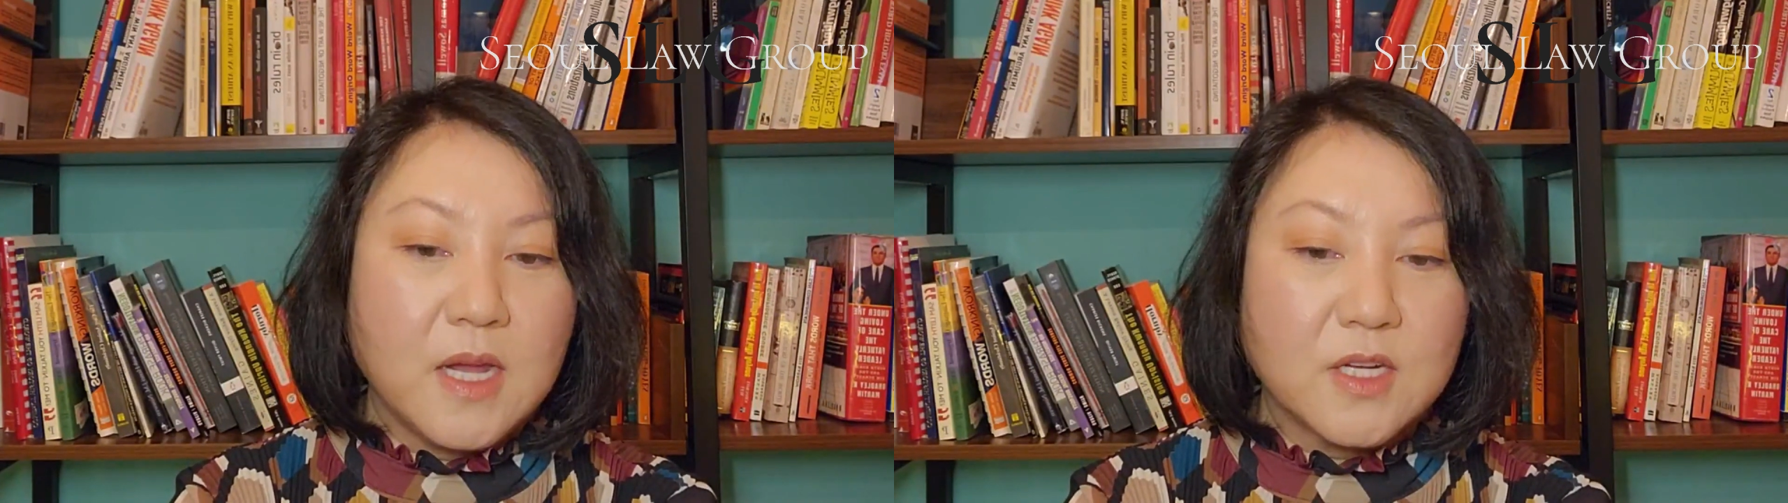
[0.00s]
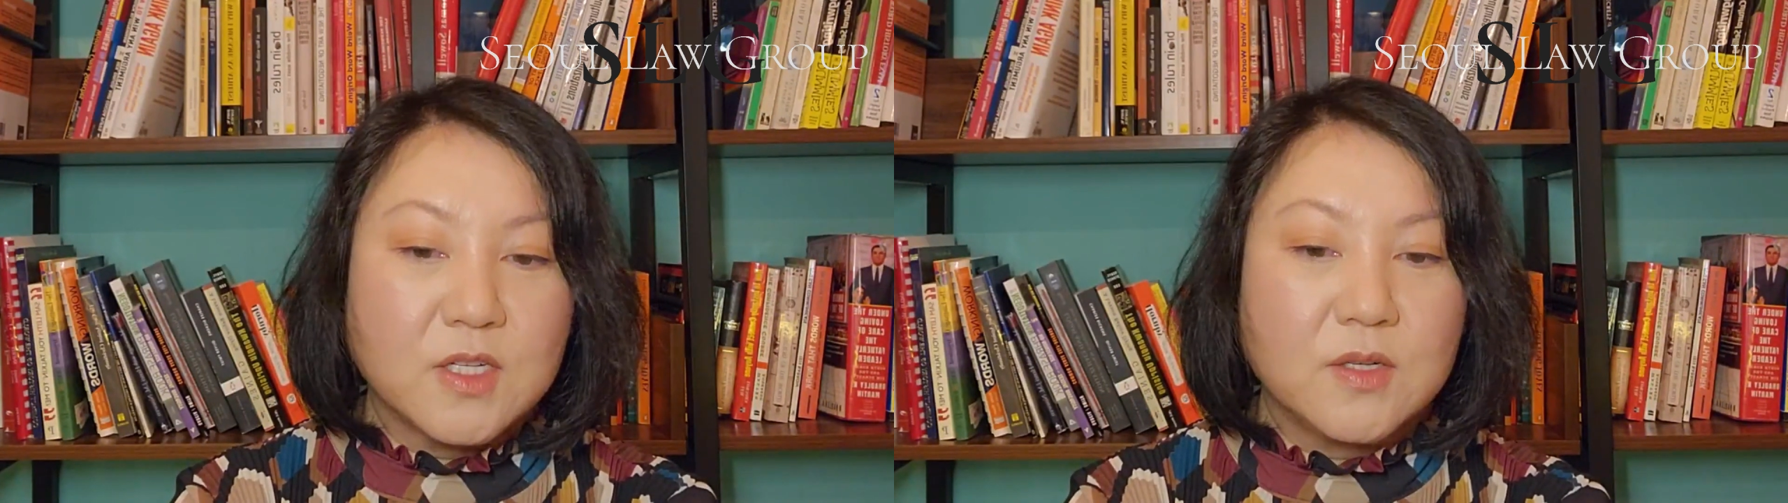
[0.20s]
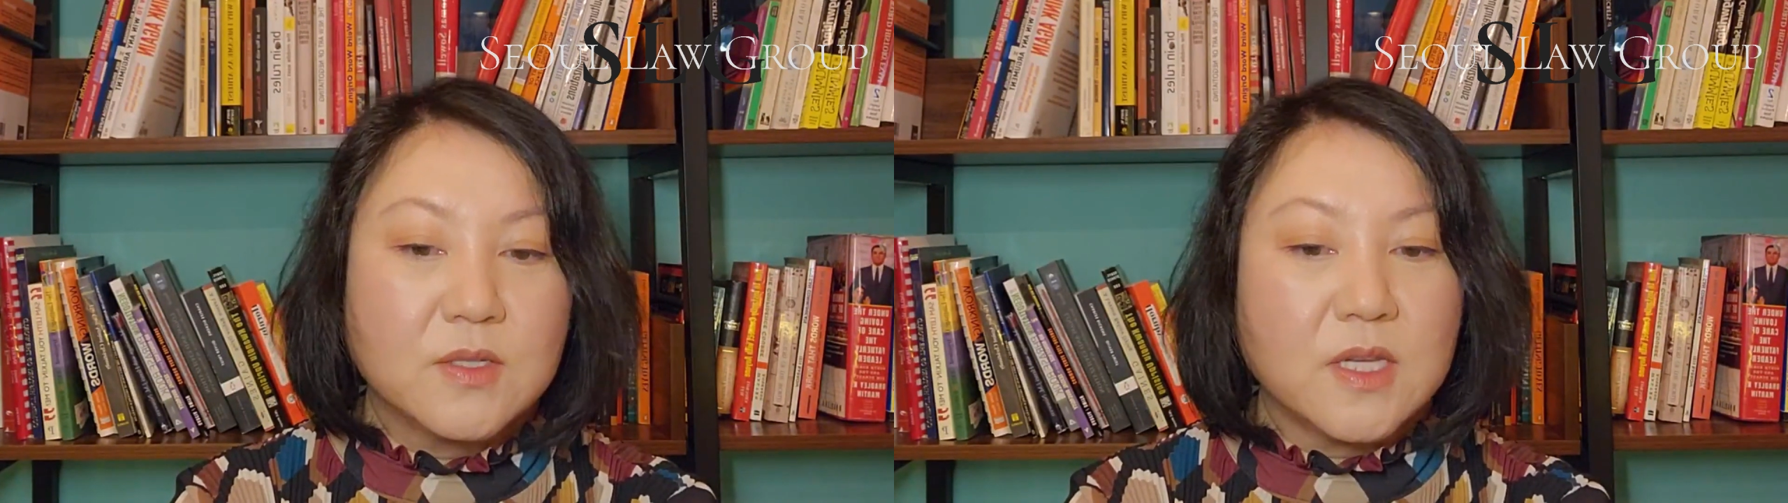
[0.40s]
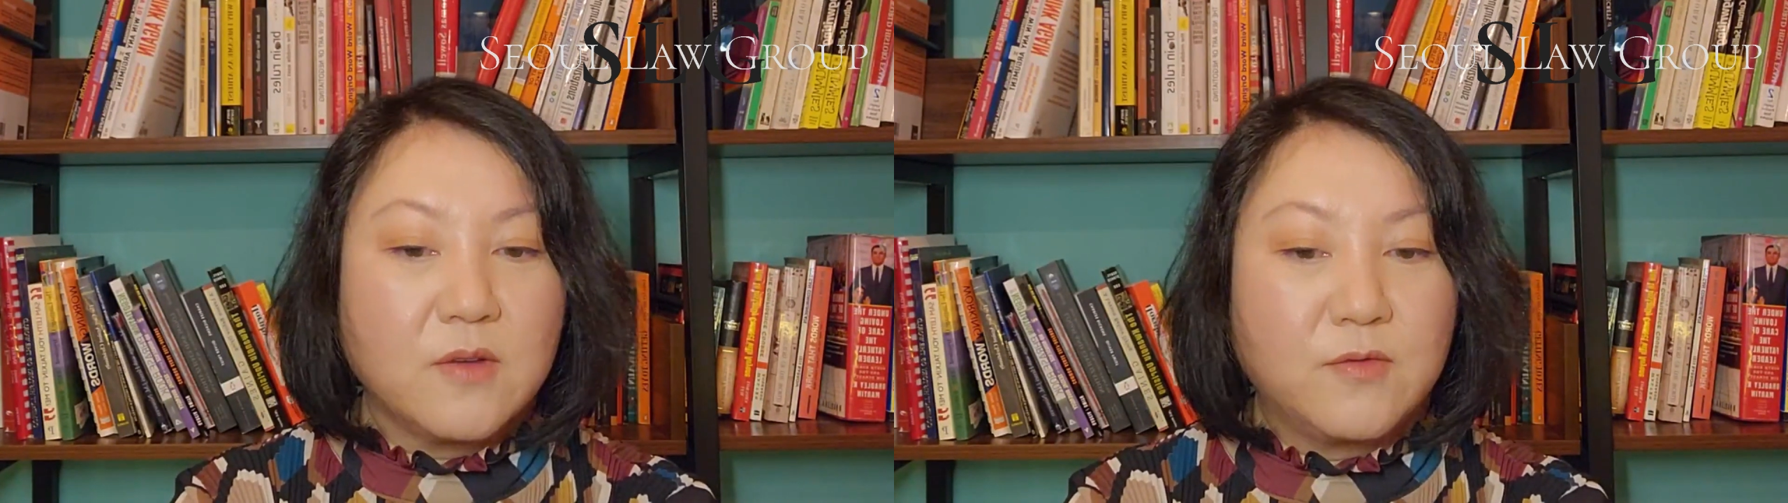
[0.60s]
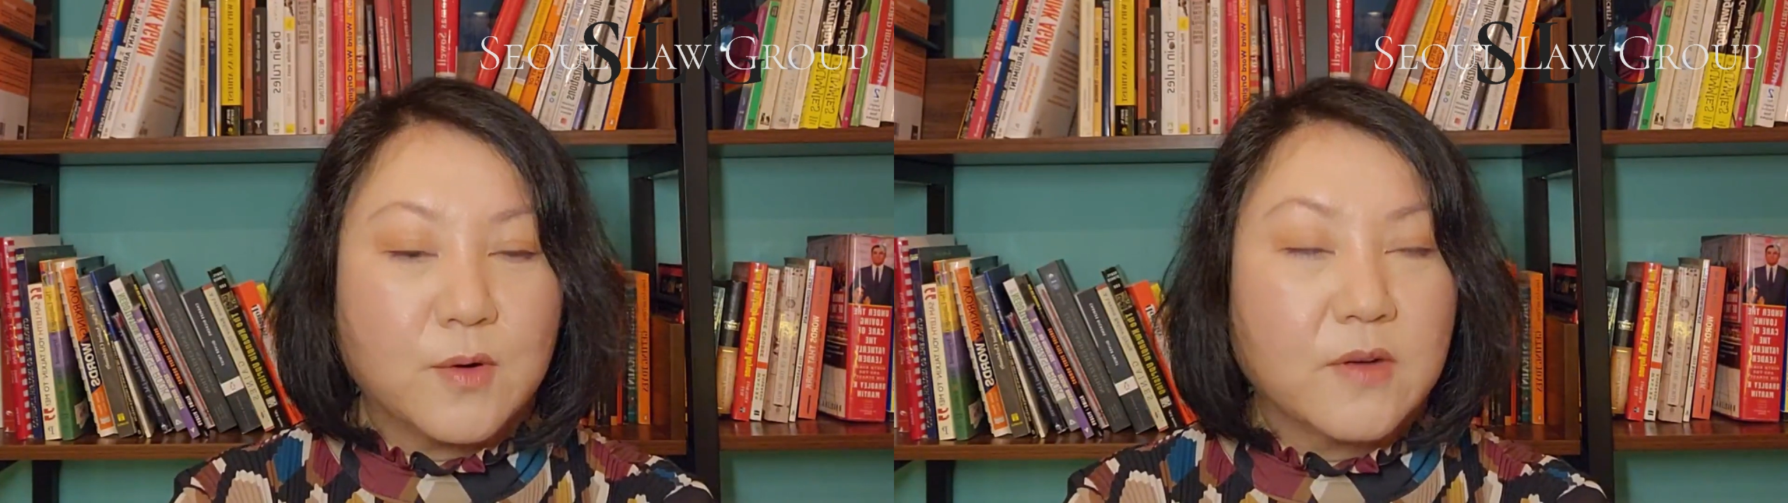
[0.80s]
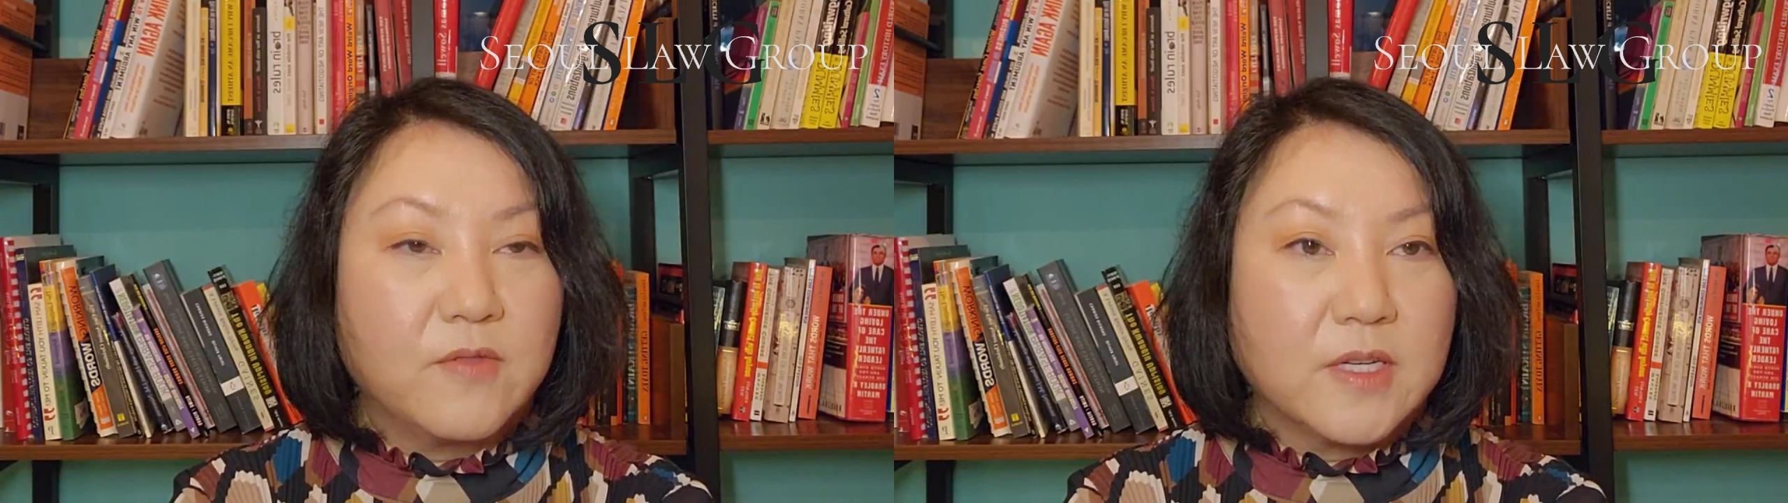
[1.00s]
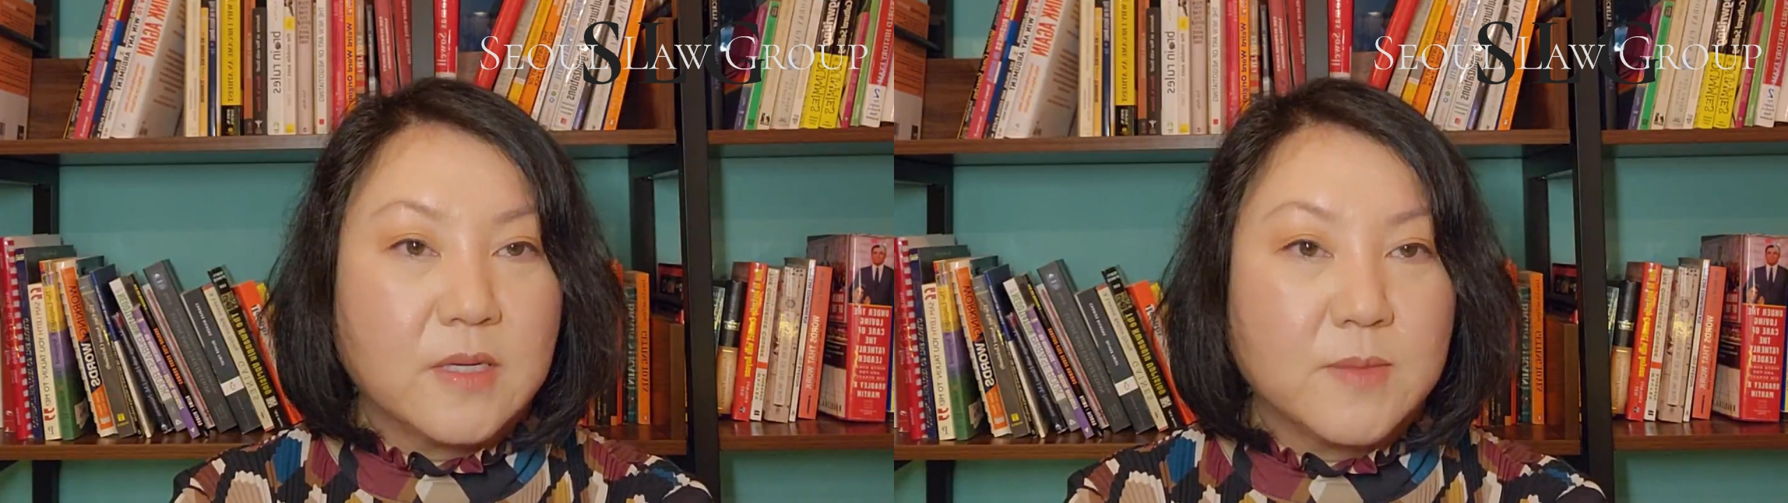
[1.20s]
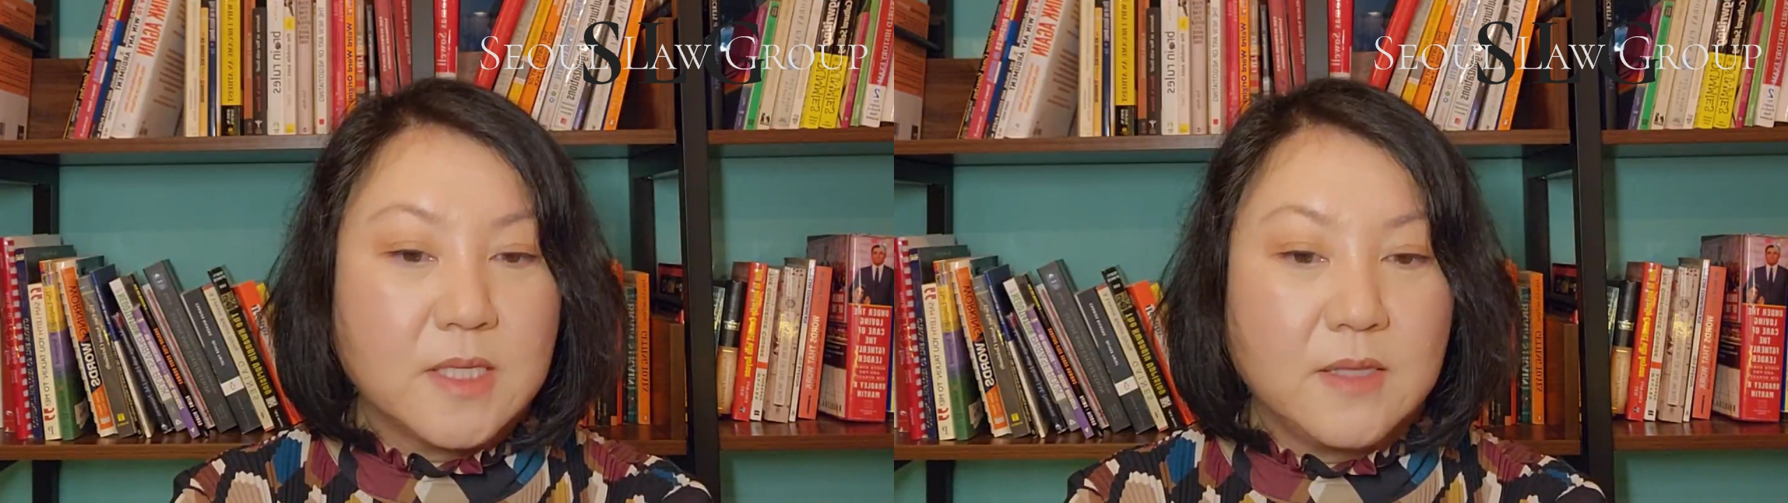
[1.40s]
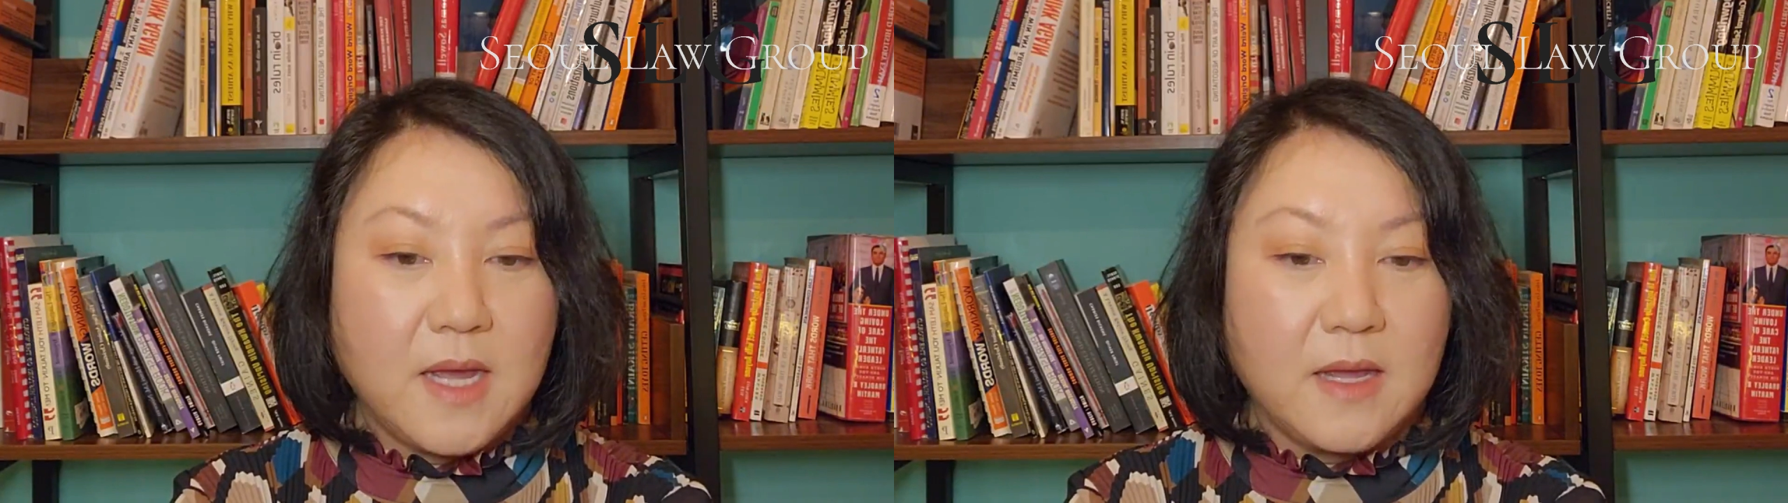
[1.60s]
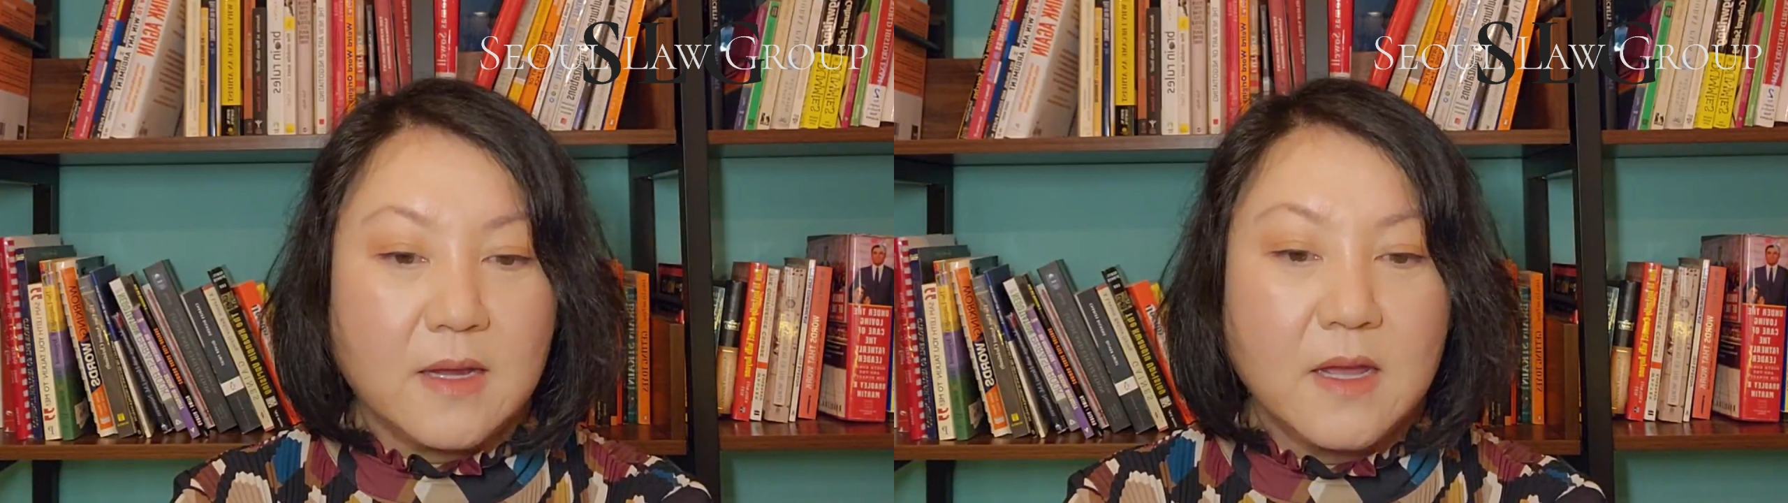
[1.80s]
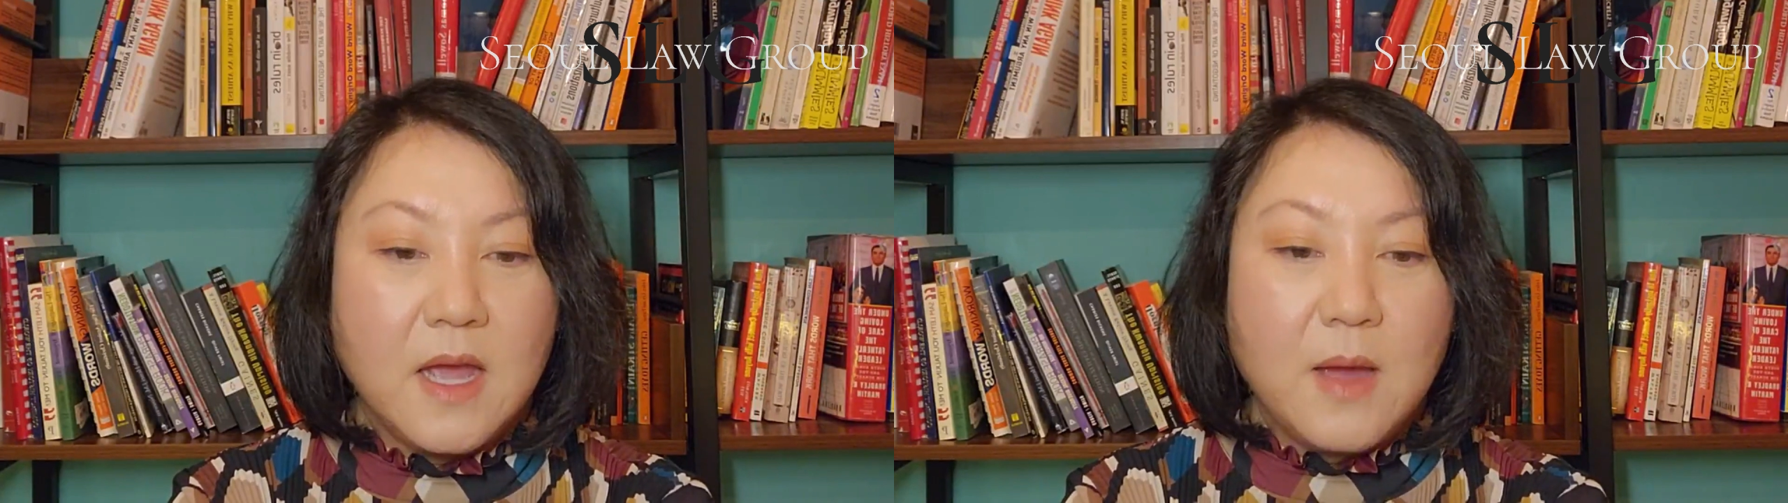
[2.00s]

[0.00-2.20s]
nationals and foreign victims alike,